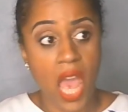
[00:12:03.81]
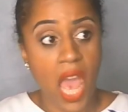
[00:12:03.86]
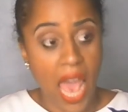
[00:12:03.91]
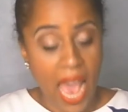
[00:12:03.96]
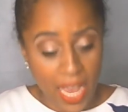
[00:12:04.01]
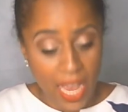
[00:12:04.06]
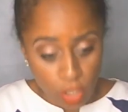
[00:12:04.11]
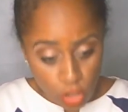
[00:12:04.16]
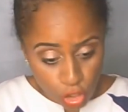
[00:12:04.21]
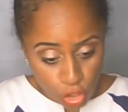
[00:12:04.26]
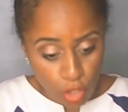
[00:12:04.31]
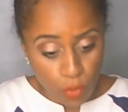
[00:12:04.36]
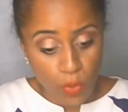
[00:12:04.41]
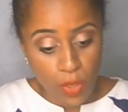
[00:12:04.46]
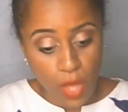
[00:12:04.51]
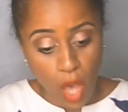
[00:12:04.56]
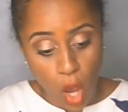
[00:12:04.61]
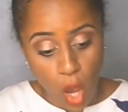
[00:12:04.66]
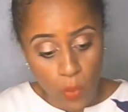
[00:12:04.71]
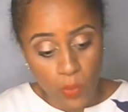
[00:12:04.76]
And you were
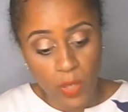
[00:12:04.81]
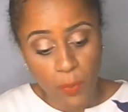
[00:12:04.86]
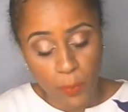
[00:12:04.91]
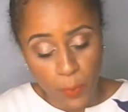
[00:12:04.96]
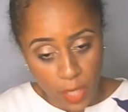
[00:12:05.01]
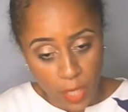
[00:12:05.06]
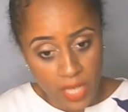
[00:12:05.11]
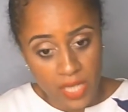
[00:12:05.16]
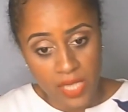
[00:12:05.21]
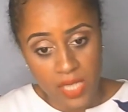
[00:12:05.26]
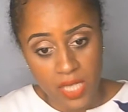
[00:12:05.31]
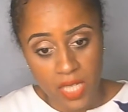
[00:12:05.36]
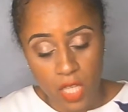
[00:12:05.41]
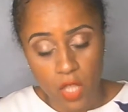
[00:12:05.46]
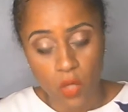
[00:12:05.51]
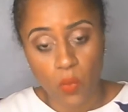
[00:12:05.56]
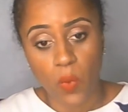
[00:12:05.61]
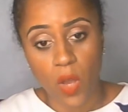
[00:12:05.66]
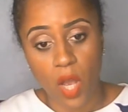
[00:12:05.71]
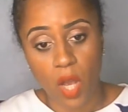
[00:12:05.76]
the only person in the
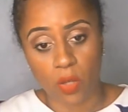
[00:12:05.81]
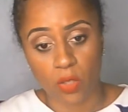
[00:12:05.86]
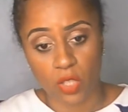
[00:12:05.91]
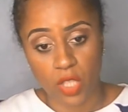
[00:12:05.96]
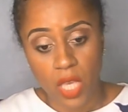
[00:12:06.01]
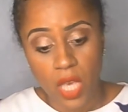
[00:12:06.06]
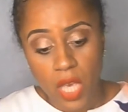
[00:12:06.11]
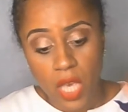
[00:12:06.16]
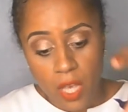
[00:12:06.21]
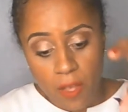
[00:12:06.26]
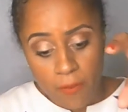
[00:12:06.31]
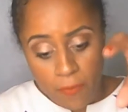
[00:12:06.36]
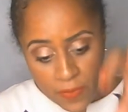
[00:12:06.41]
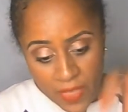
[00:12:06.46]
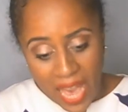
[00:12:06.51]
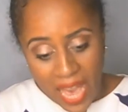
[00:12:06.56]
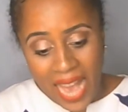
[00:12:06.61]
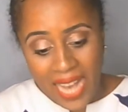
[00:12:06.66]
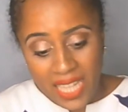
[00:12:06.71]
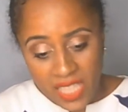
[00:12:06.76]
world
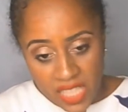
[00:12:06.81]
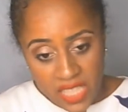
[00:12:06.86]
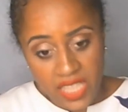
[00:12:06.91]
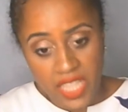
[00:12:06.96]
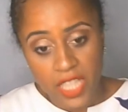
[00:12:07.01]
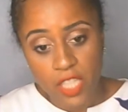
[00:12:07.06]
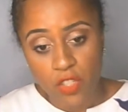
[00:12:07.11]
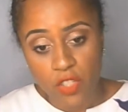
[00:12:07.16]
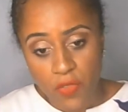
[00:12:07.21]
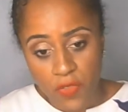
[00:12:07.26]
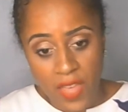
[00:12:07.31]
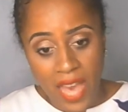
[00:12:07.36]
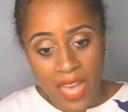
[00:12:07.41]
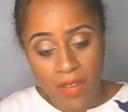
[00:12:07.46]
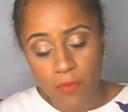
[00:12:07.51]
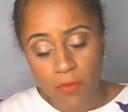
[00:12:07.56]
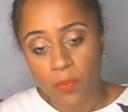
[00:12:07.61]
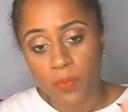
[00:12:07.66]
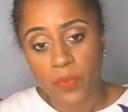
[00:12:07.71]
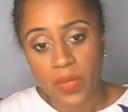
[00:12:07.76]
that had to teach that
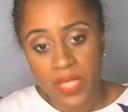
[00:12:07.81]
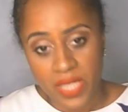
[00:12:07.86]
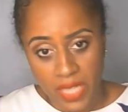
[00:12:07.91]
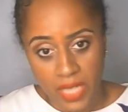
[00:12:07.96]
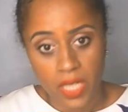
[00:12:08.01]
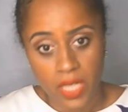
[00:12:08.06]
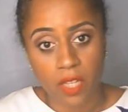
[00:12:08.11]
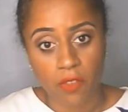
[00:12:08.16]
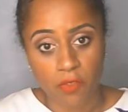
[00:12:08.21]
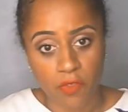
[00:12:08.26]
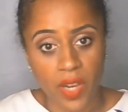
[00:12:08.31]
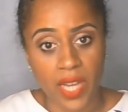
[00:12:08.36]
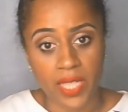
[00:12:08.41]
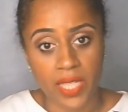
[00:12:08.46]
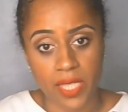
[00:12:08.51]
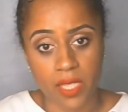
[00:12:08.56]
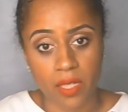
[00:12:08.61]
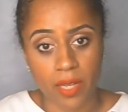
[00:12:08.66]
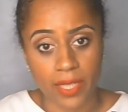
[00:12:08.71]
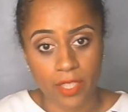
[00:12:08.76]
particular fire
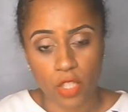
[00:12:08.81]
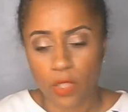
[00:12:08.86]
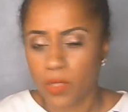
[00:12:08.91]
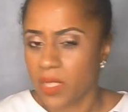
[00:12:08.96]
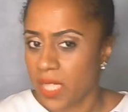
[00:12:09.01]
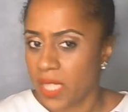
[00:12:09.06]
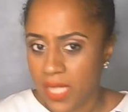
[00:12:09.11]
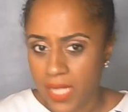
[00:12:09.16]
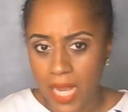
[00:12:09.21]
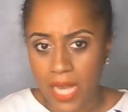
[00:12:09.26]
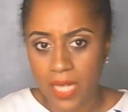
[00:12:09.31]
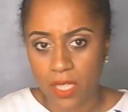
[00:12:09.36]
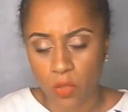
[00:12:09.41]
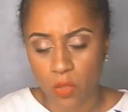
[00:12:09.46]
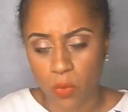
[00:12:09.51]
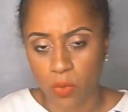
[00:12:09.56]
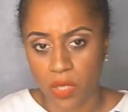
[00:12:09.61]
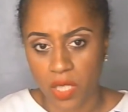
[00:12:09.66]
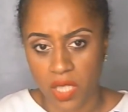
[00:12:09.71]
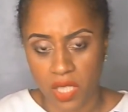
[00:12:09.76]
sign. Do you understand,
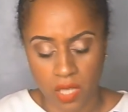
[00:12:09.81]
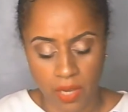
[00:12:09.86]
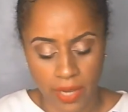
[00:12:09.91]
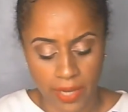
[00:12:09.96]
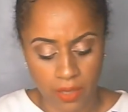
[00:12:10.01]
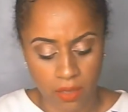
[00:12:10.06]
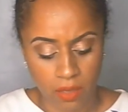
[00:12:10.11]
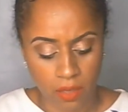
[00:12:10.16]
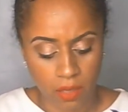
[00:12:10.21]
water sign?